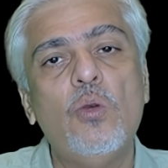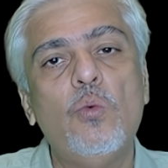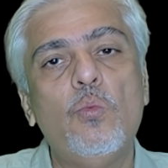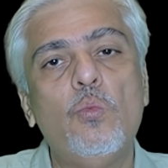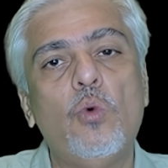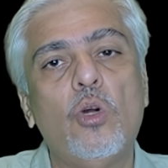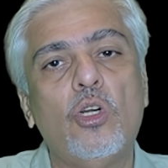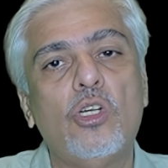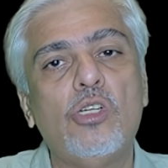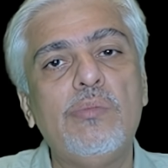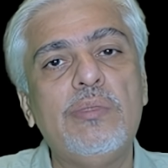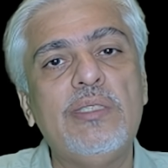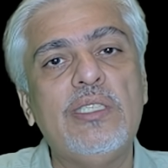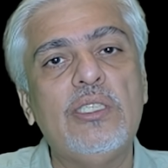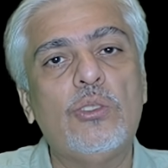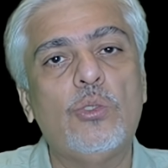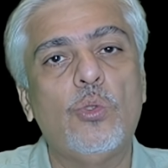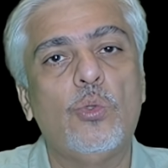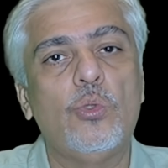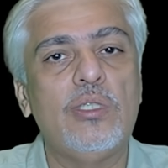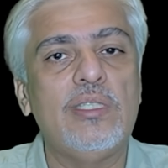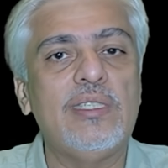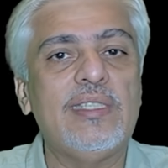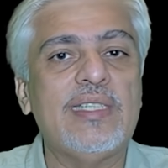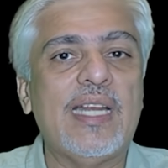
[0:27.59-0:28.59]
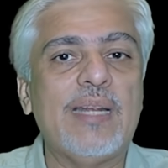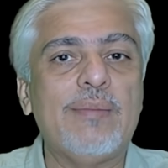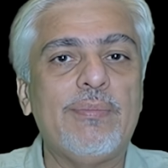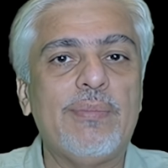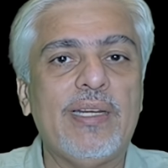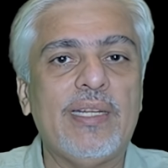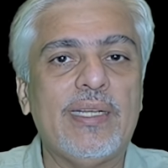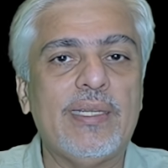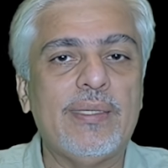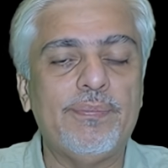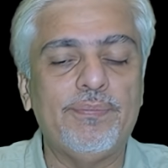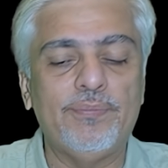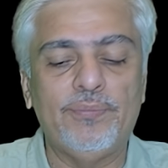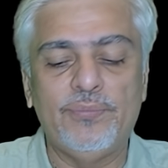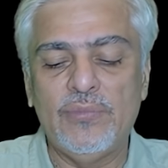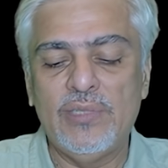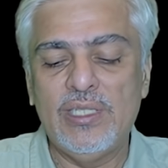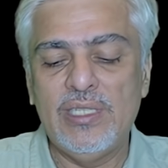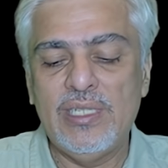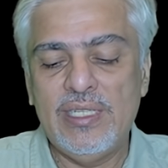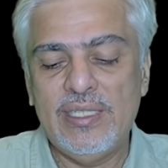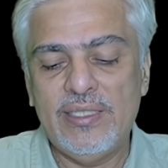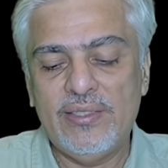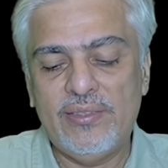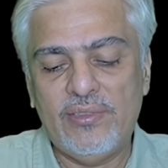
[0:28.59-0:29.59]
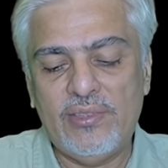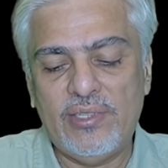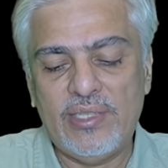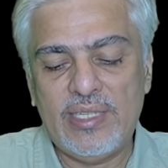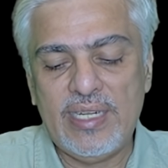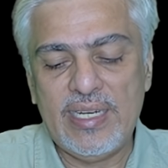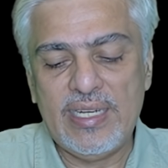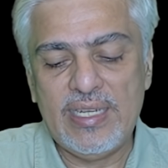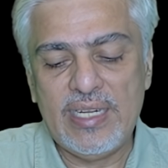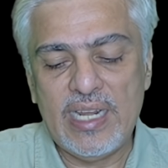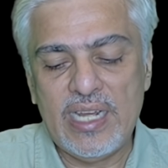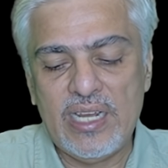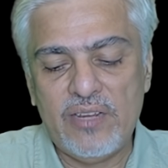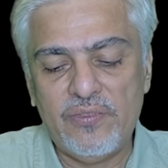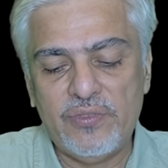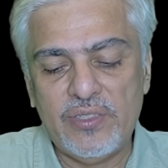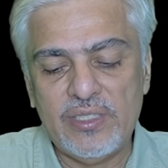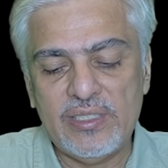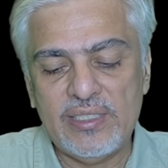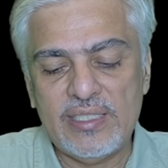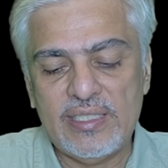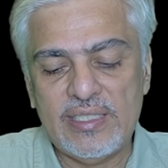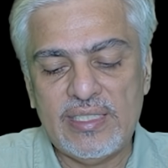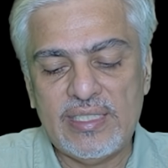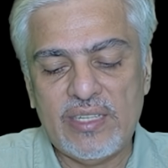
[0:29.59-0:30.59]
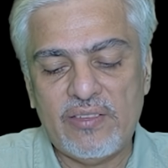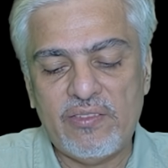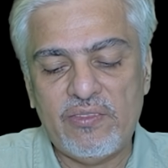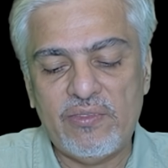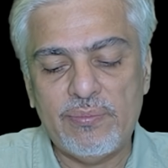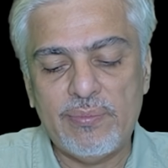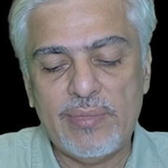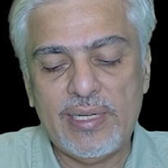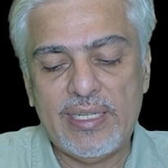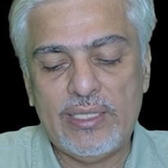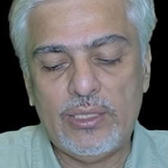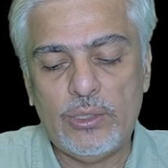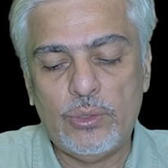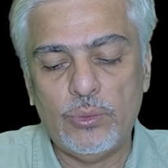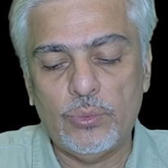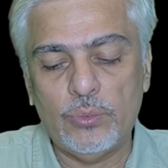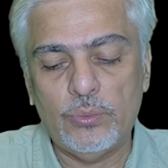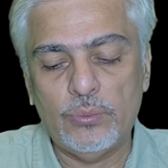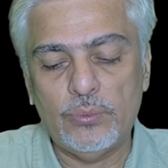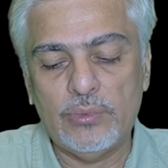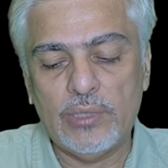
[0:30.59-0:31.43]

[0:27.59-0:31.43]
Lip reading: what will be the total time taken? 3.5 hours is 7/2.